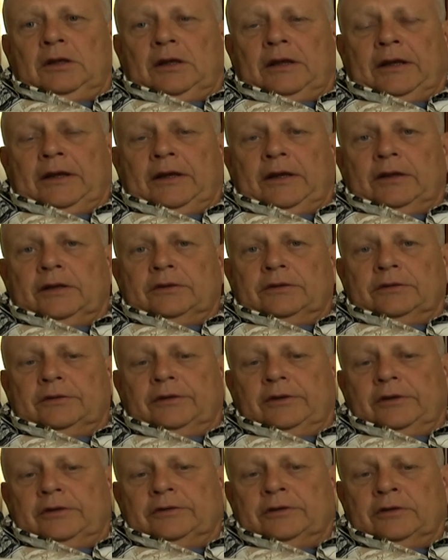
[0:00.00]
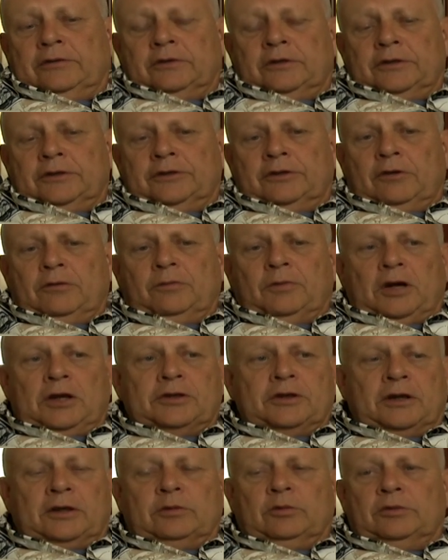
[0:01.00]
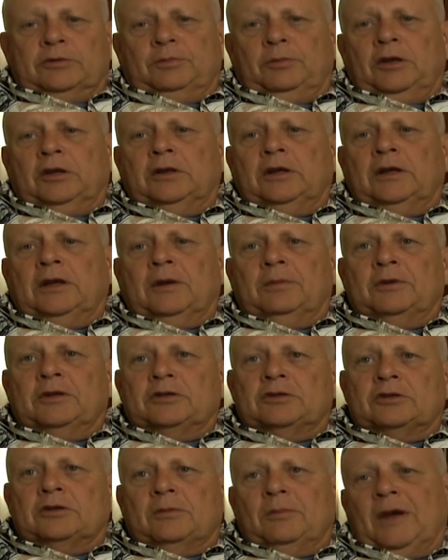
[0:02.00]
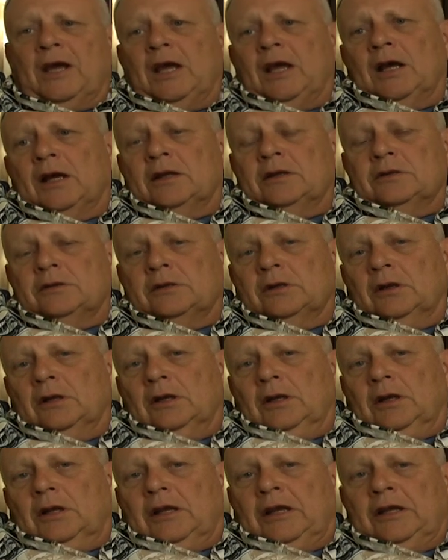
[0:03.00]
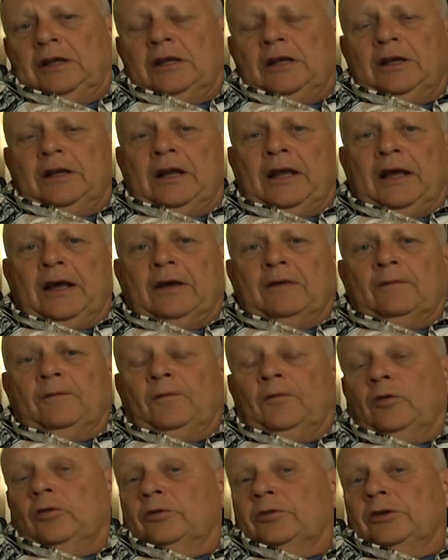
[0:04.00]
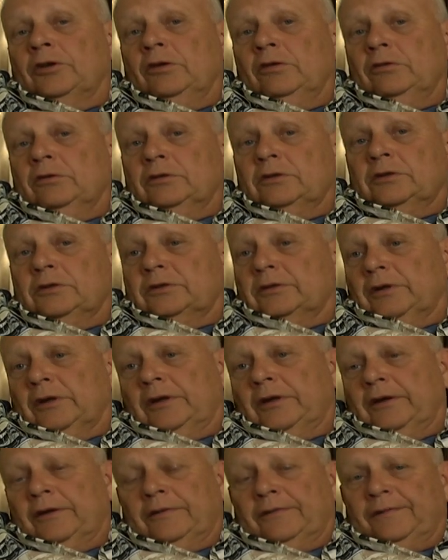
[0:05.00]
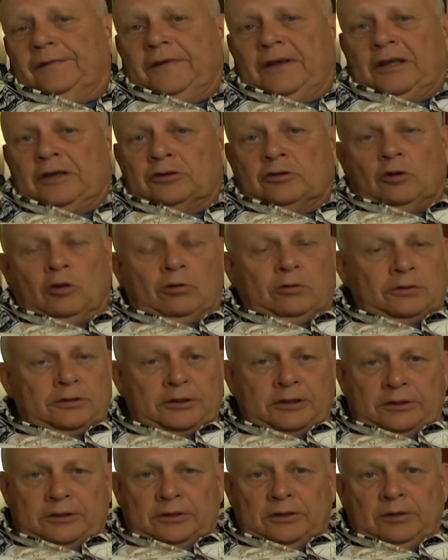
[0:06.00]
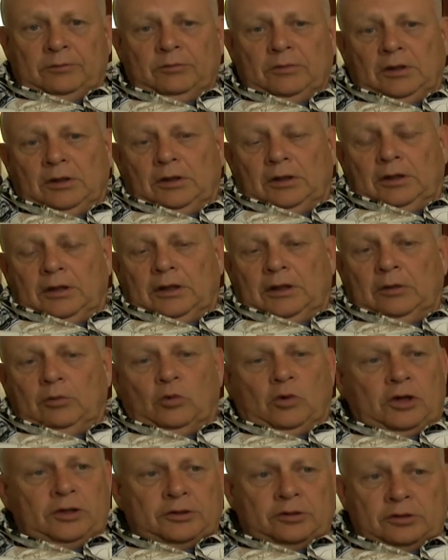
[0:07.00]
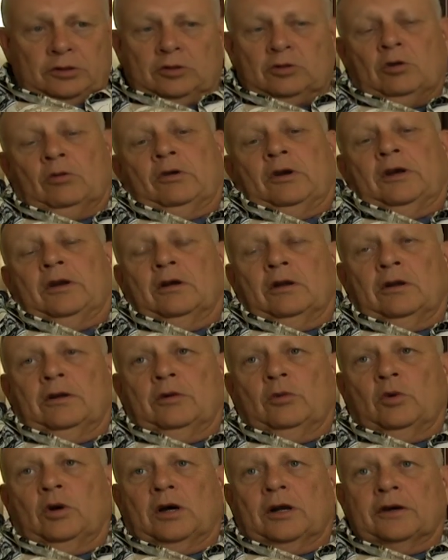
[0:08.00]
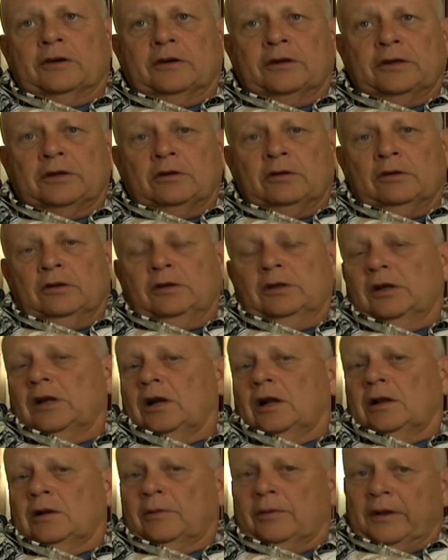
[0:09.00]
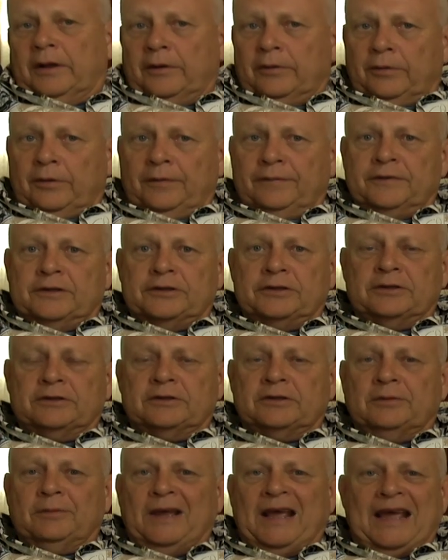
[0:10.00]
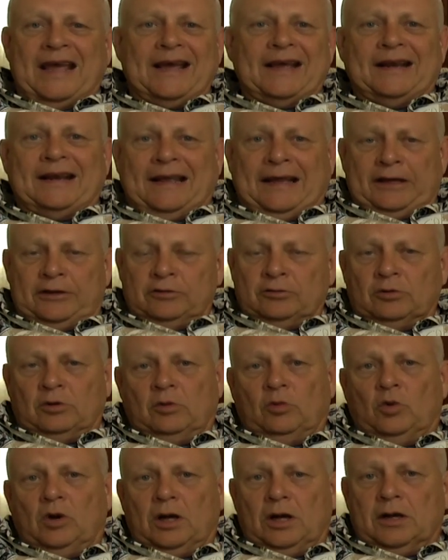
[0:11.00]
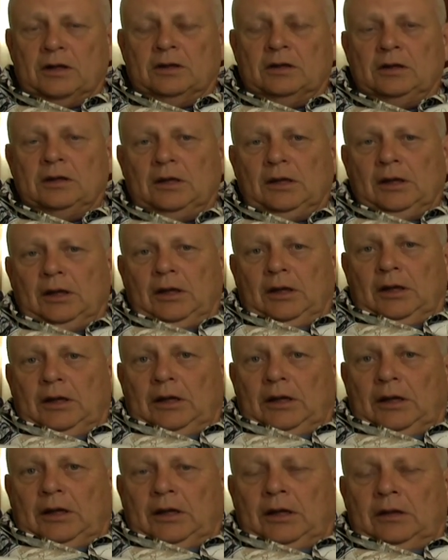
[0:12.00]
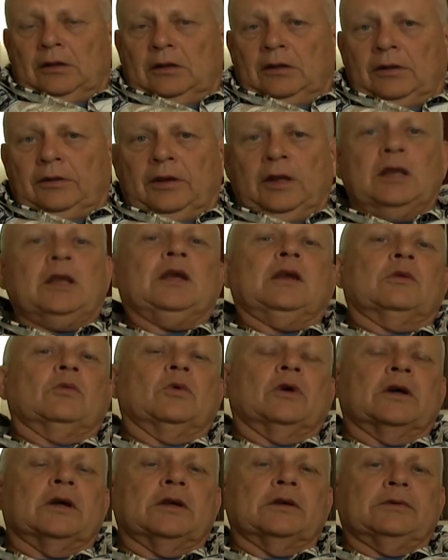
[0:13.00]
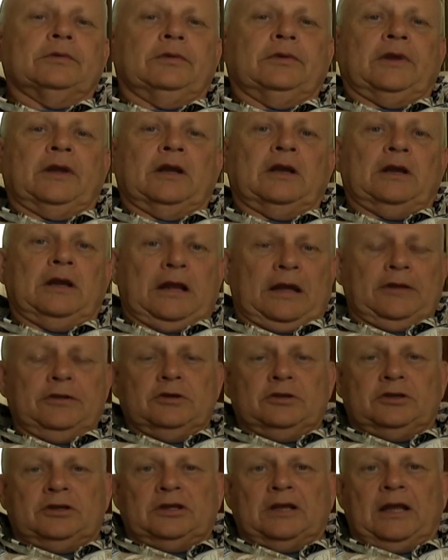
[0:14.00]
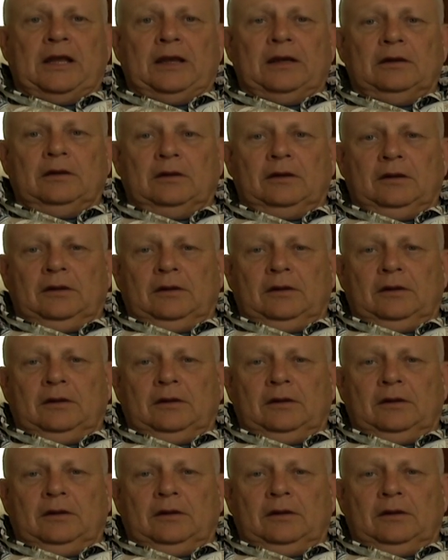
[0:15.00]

as the Central Arizona project was building up its demands, it didn't have full use of its whole system. It wasn't storing all the water it could. The Colorado River system had extra water, and the thinking was that another state